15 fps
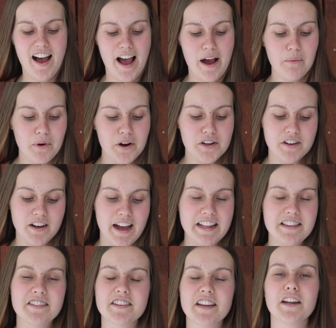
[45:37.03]
I want,
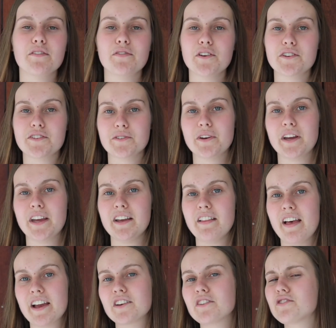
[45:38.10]
instead of you doing
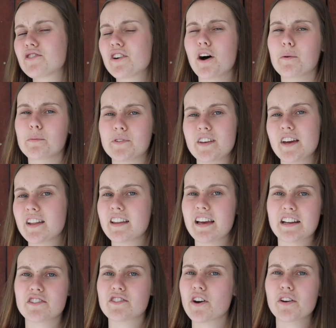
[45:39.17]
like your jobs that
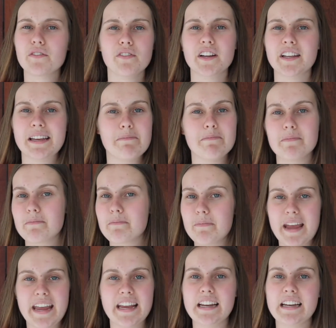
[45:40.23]
like don't really
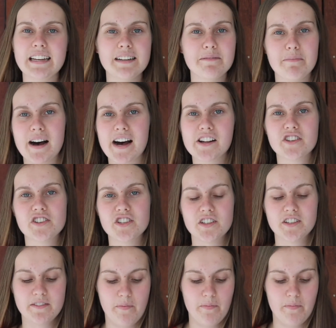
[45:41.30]
mean much,